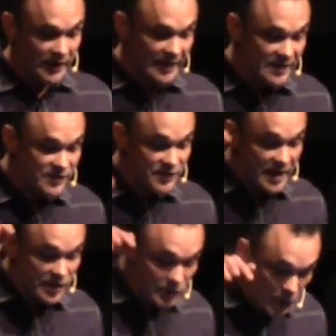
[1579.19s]
He has
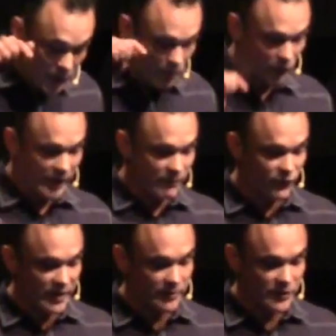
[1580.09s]
sent you to proclaim
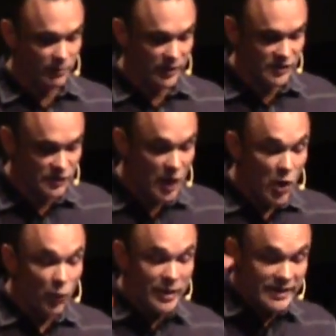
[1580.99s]
freedom to the prisoners,
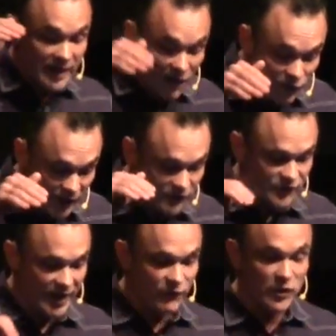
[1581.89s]
recovery of
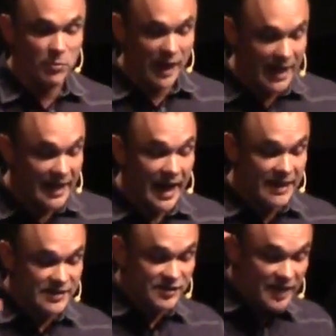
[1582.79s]
sight for the blind,
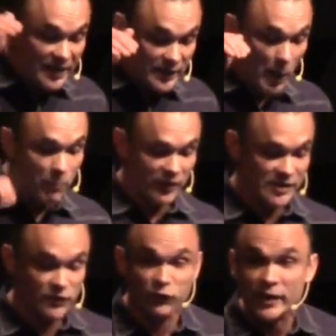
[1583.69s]
and to set the
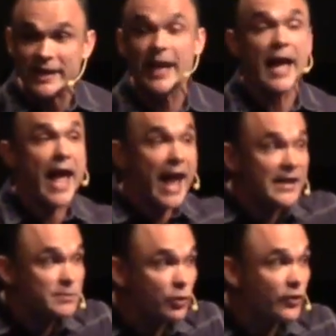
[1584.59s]
oppressed free,
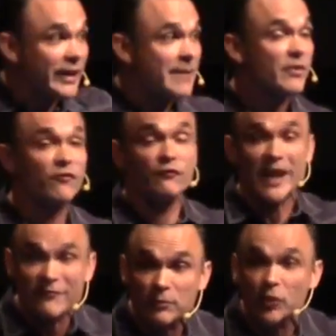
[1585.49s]
and to proclaim the
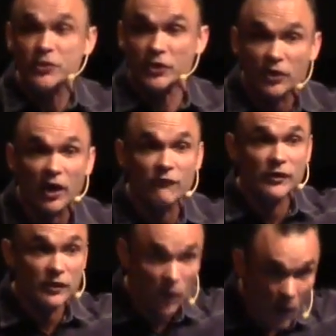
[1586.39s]
favorable year of
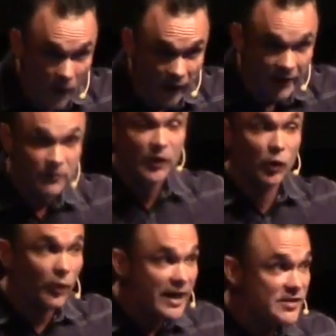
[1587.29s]
the Lord.
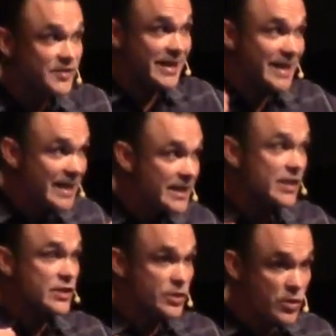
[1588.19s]
Christ
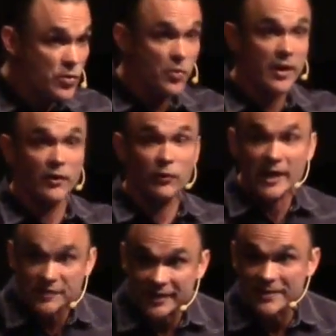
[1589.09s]
in you,
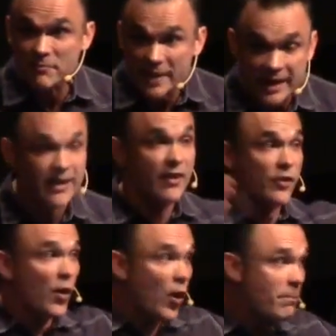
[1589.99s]
Christ in me,
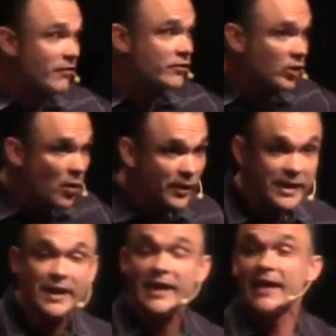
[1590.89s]
the hope of
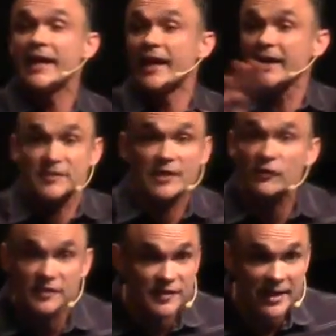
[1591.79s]
glory, is still
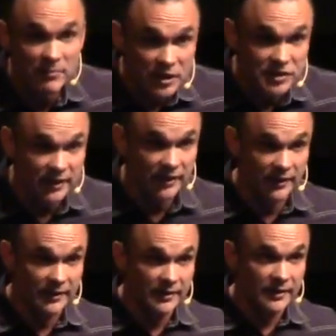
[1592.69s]
the same mission.
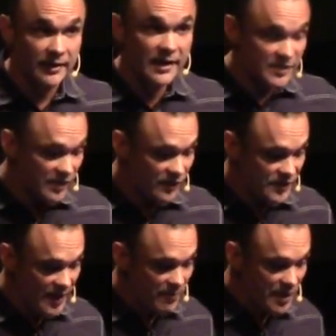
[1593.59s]
It's still the
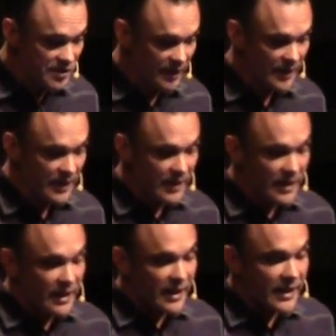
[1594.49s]
same mission.
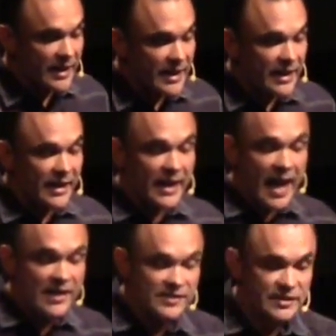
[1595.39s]
It
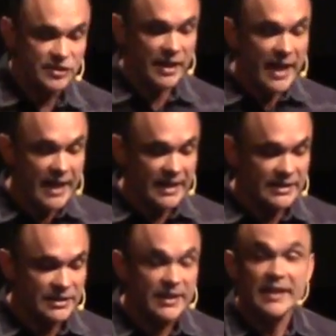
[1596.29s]
hasn't
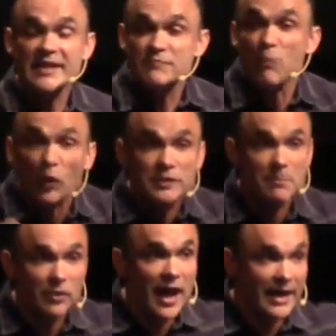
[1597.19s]
changed. He's
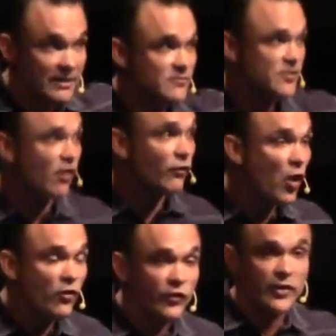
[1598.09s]
multiplied himself
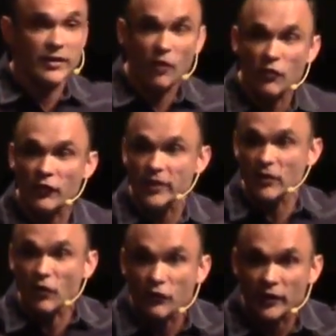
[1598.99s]
over and over and
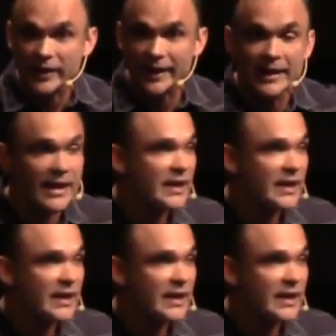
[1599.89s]
over again.